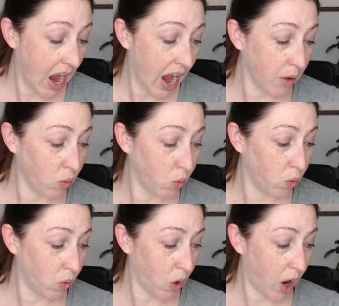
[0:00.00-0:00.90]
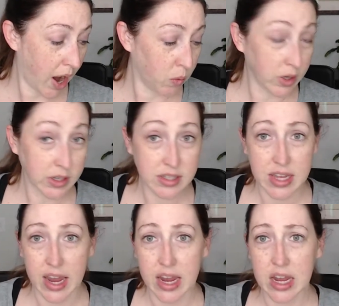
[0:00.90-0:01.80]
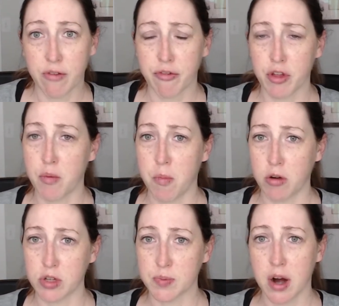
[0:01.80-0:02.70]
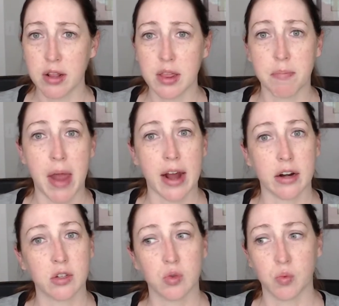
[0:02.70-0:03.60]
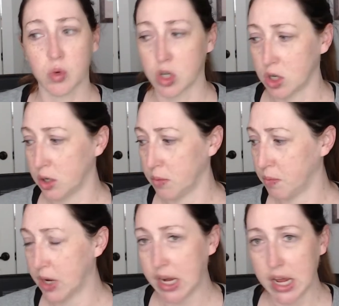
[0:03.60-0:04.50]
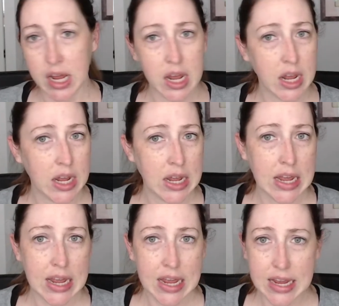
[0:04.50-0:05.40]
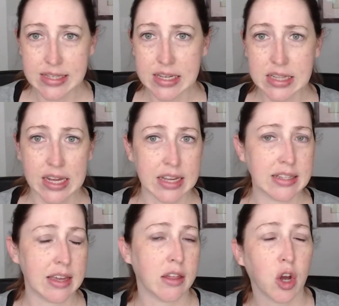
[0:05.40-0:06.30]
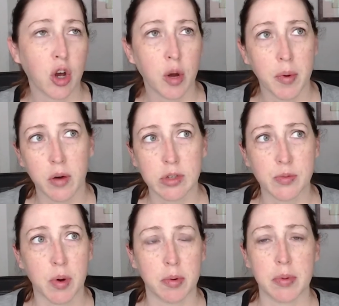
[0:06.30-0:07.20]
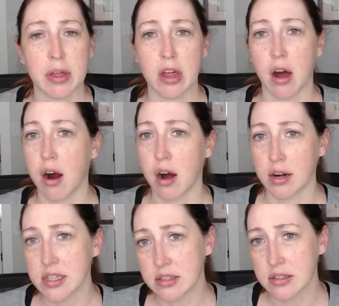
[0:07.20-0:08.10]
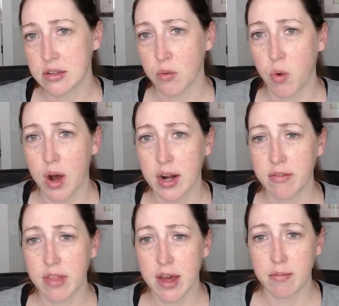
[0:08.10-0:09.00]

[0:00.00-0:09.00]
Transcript: I, I will say, for the most part, the patterns were pretty easy. Like I say, the kookaburra was probably the hardest one of them,